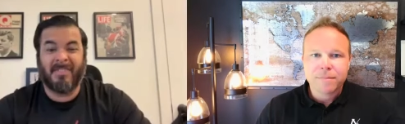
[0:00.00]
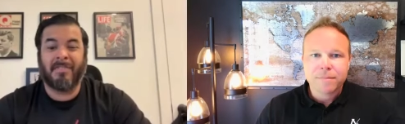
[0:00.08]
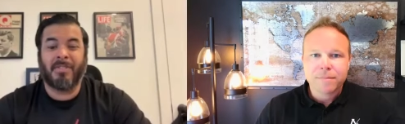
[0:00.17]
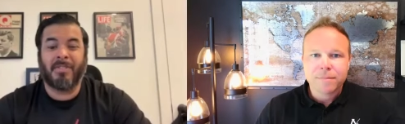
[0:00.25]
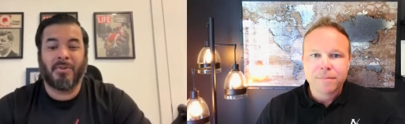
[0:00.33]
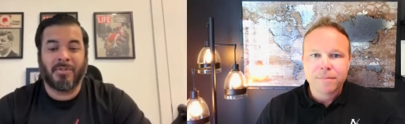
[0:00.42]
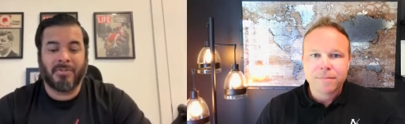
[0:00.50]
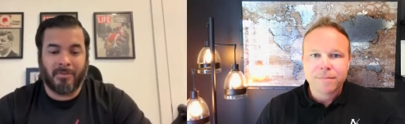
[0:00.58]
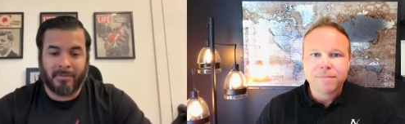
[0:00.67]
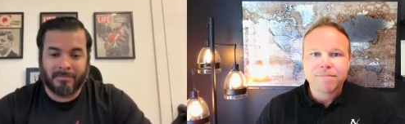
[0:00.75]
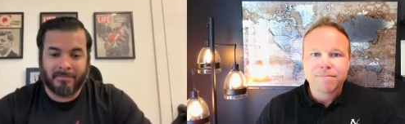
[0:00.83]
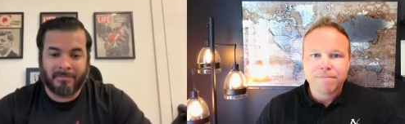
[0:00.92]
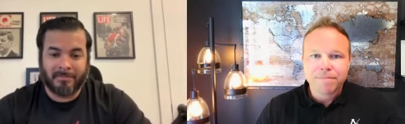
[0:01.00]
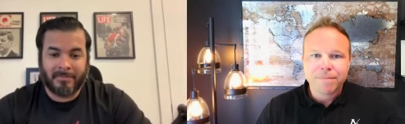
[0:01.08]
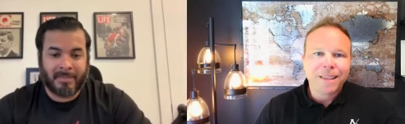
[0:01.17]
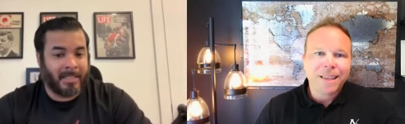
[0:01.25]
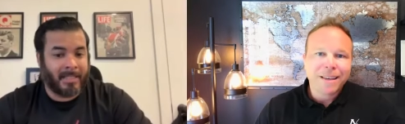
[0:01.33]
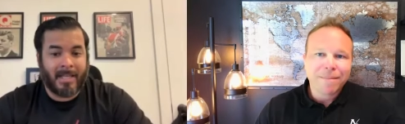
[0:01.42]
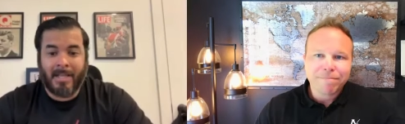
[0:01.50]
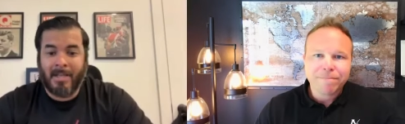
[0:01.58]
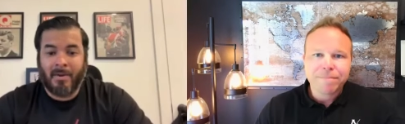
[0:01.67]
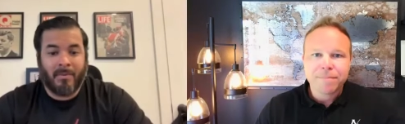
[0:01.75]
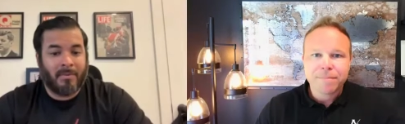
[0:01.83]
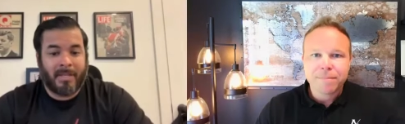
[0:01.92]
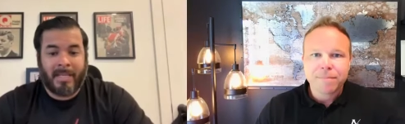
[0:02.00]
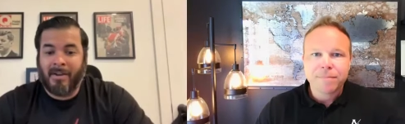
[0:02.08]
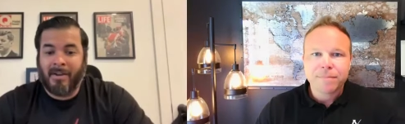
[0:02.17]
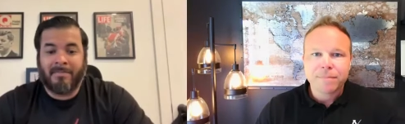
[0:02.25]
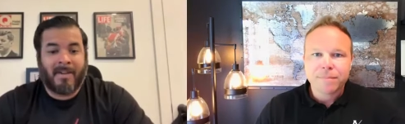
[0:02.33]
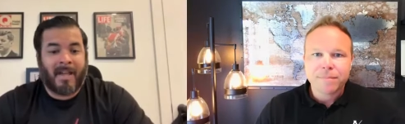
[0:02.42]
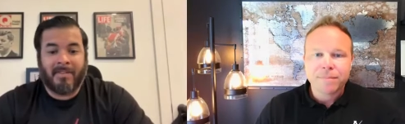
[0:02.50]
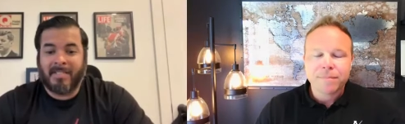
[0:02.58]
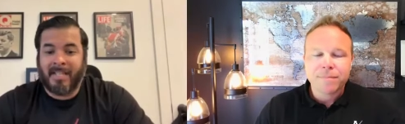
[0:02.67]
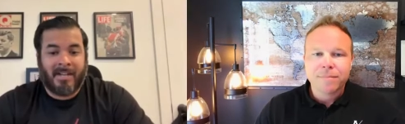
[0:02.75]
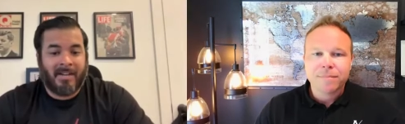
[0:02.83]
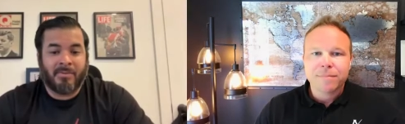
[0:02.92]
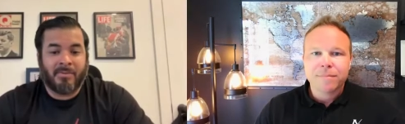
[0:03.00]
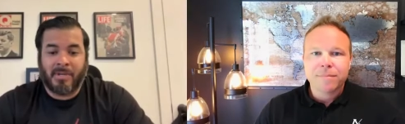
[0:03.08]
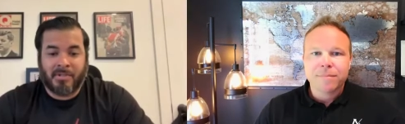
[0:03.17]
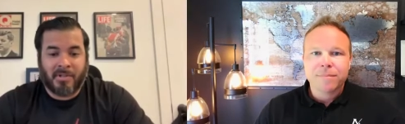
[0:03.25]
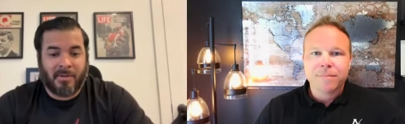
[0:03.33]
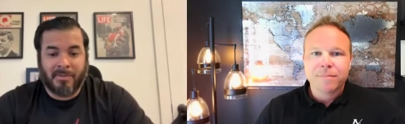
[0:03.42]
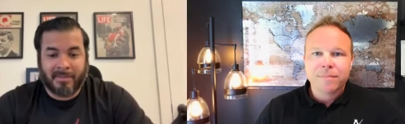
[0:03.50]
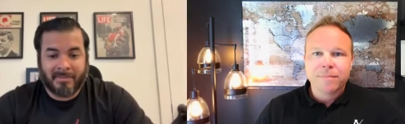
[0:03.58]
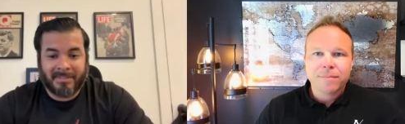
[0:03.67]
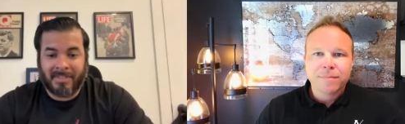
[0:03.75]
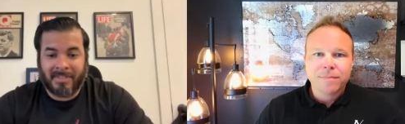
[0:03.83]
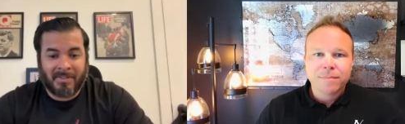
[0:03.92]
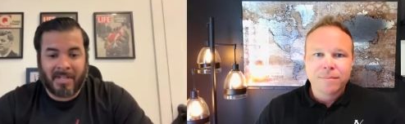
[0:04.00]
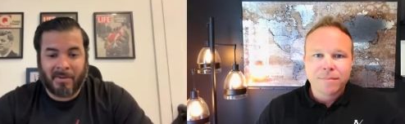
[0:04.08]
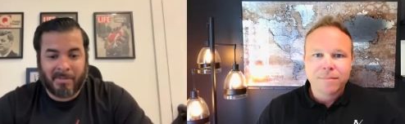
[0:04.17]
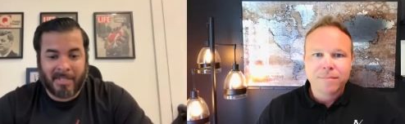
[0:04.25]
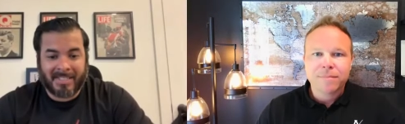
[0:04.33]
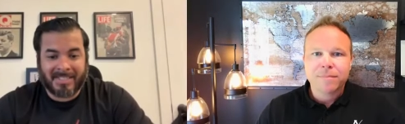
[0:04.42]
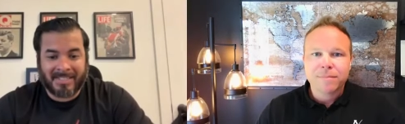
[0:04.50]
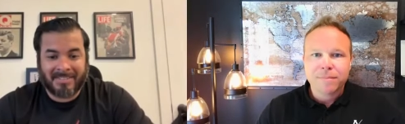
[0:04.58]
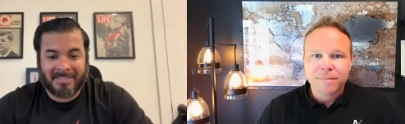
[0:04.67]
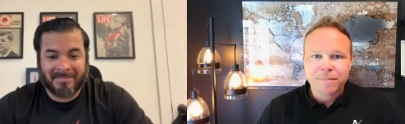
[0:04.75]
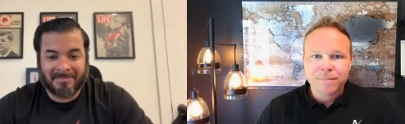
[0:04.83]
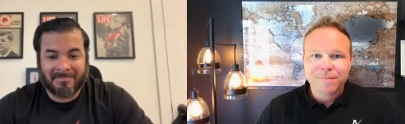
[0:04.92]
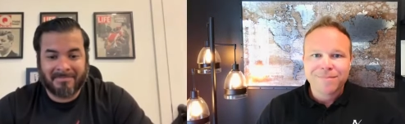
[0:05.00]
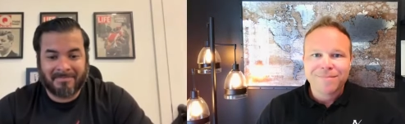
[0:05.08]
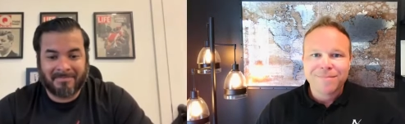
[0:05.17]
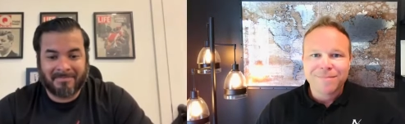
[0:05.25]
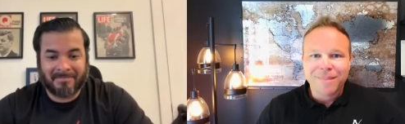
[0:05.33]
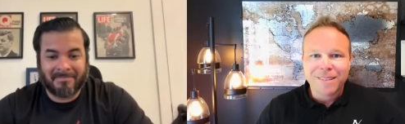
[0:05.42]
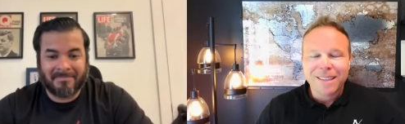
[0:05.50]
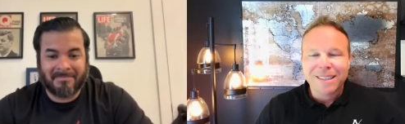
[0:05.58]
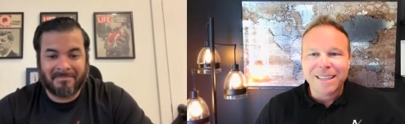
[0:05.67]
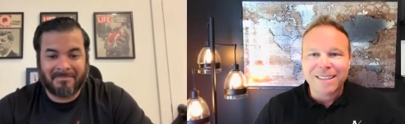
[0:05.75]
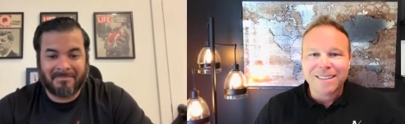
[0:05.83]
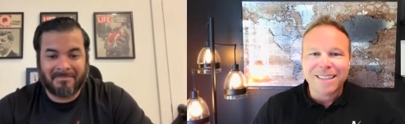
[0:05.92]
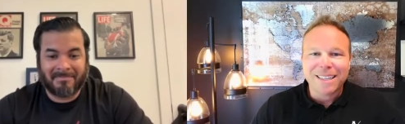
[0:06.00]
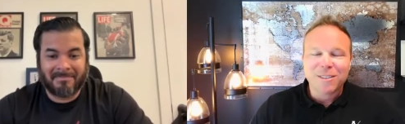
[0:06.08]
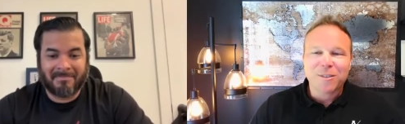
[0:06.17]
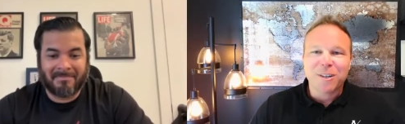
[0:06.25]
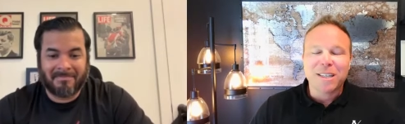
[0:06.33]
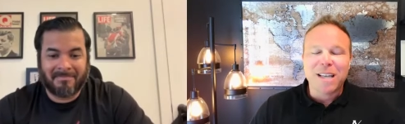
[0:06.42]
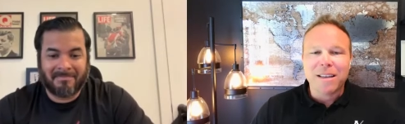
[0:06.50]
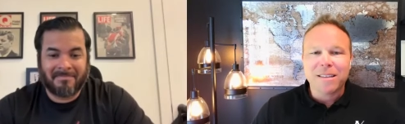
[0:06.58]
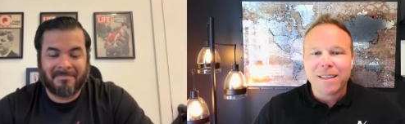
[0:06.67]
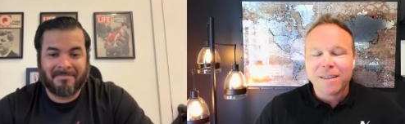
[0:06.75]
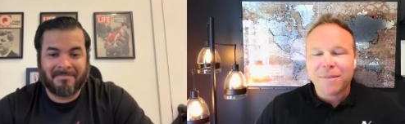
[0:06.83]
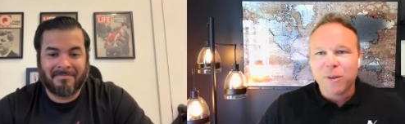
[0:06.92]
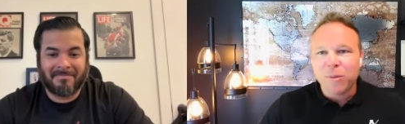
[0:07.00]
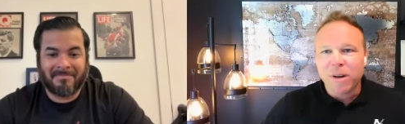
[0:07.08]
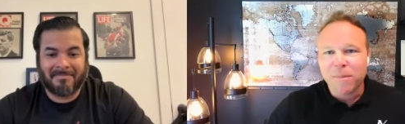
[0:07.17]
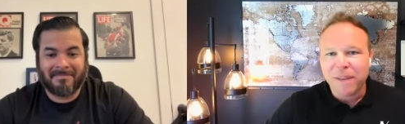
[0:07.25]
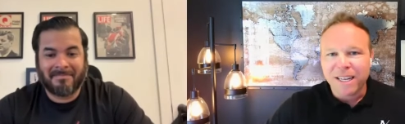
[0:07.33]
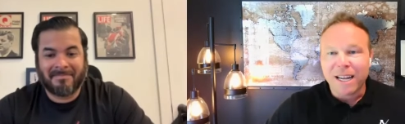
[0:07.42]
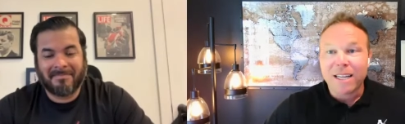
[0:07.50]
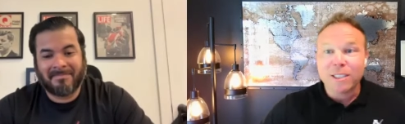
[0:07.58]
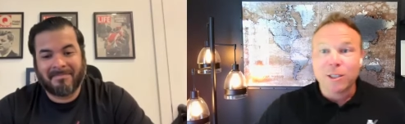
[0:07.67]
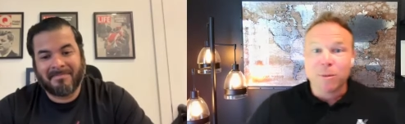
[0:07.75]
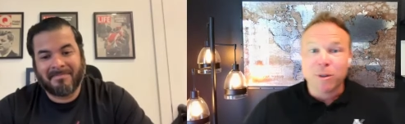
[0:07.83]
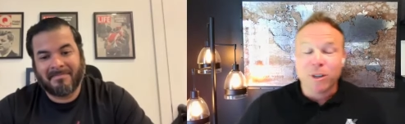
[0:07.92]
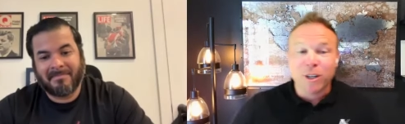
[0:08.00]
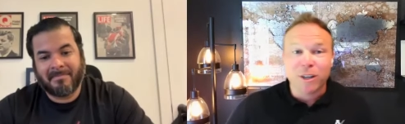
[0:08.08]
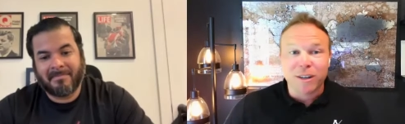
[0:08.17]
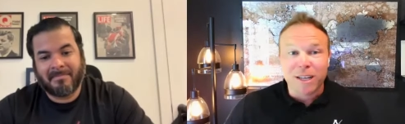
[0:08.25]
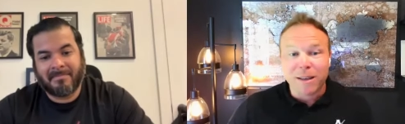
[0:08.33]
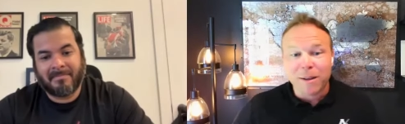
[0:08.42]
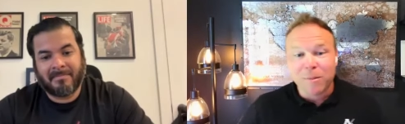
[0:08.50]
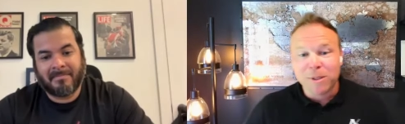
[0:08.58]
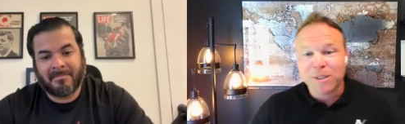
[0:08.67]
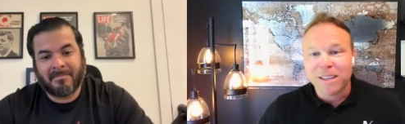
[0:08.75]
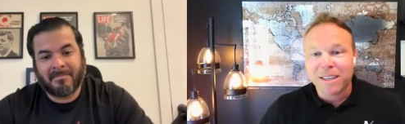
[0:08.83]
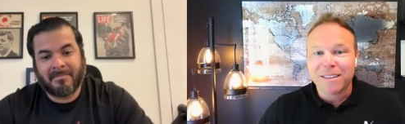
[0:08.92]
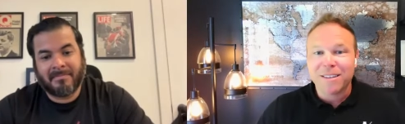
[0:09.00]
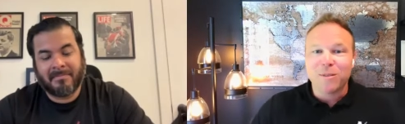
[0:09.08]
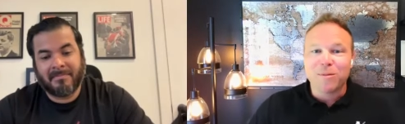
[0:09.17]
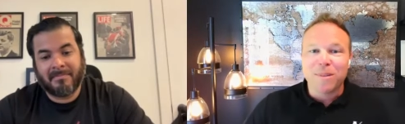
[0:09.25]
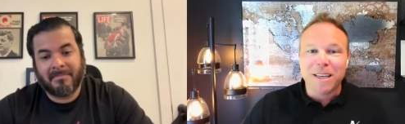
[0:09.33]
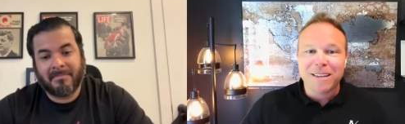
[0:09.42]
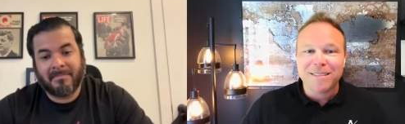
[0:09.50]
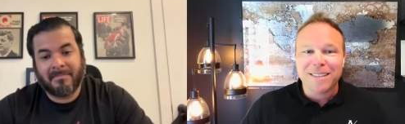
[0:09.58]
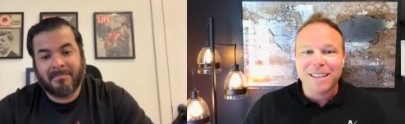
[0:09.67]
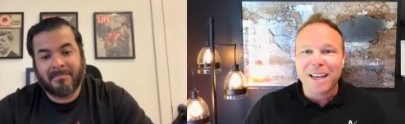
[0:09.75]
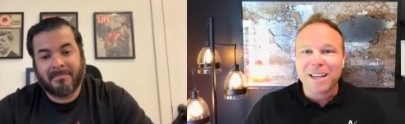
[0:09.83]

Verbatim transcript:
Speaker 1: is 52 years old. Like yeah. here in five or 10 years, we're in trouble if they don't get replaced.
Speaker 2: That that's great. I, if you want to be an entrepreneur, I almost think you get in